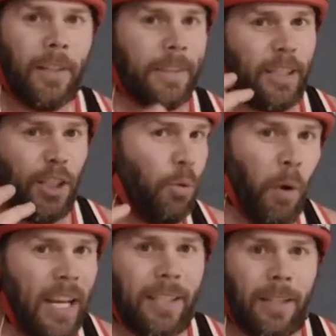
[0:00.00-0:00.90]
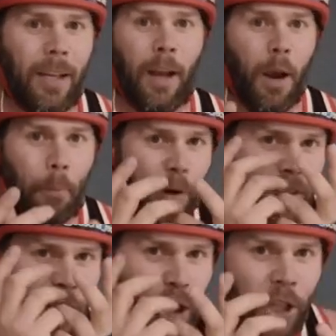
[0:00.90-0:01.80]
the Swiss
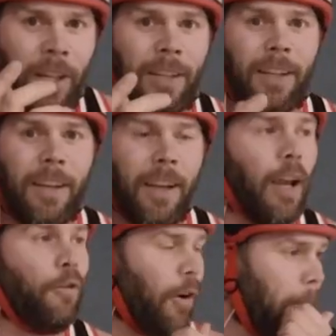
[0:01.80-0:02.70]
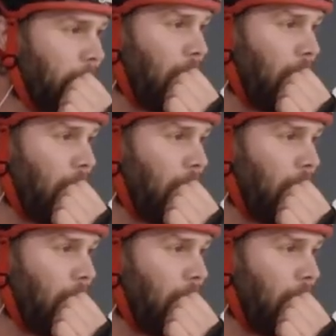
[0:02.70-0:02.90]
precision and frame.